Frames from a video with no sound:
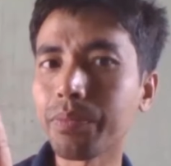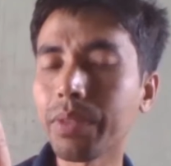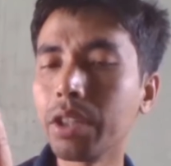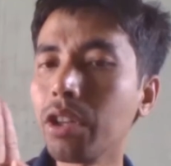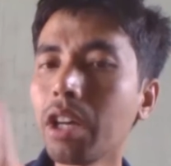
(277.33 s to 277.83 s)

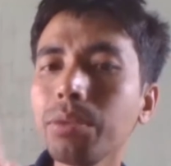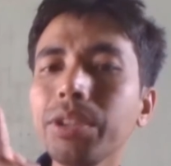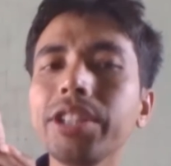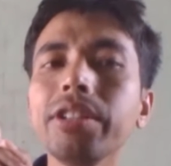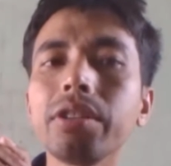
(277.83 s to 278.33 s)
not with
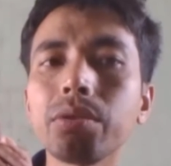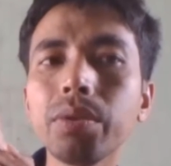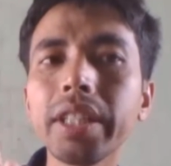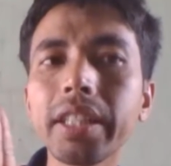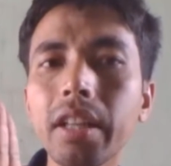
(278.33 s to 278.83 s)
your
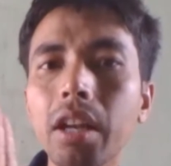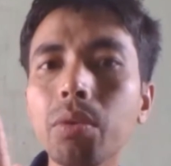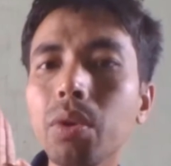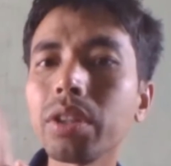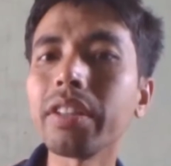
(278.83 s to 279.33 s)
$200
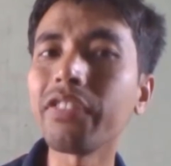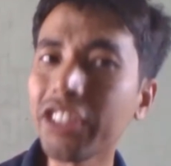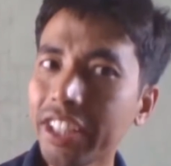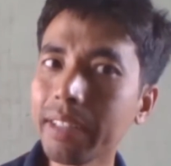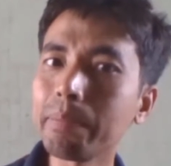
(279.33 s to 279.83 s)
worth of
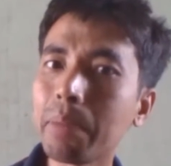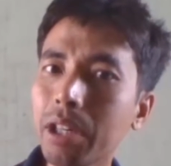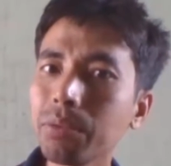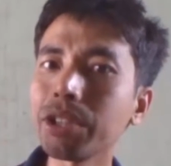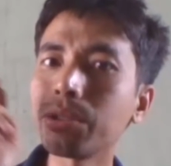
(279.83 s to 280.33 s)
Ethereum, but
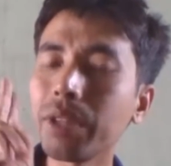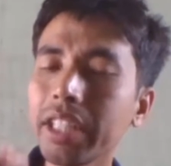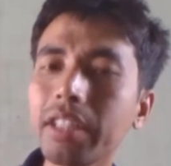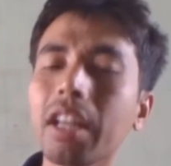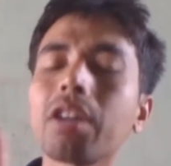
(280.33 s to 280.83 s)
with
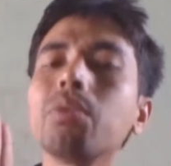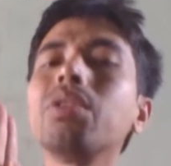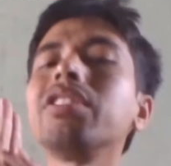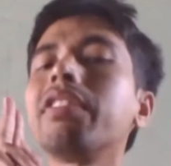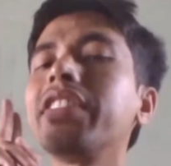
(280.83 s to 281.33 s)
$200
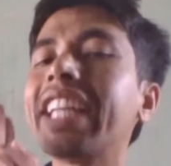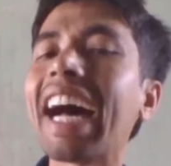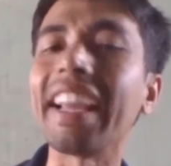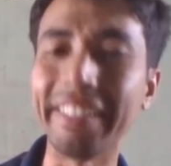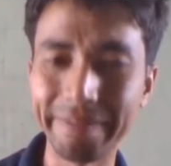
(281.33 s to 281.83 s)
worth of
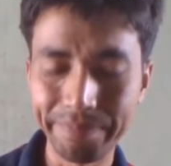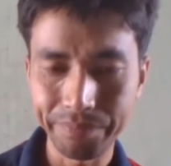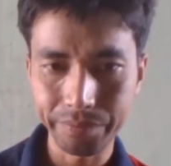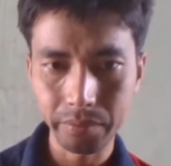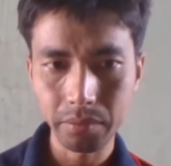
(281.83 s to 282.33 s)
DAI.
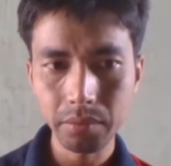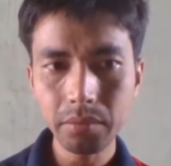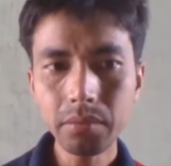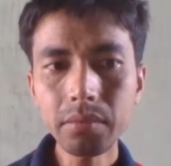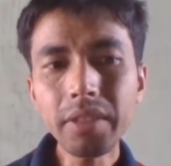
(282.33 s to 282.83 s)

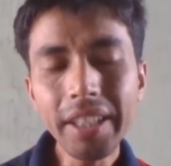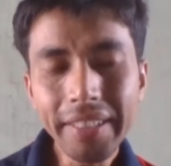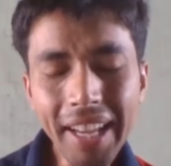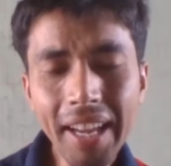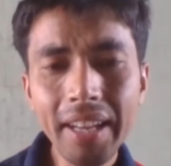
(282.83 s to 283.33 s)

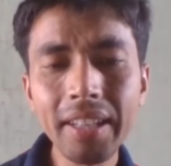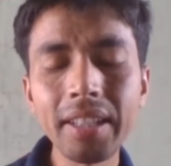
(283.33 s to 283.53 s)
Then,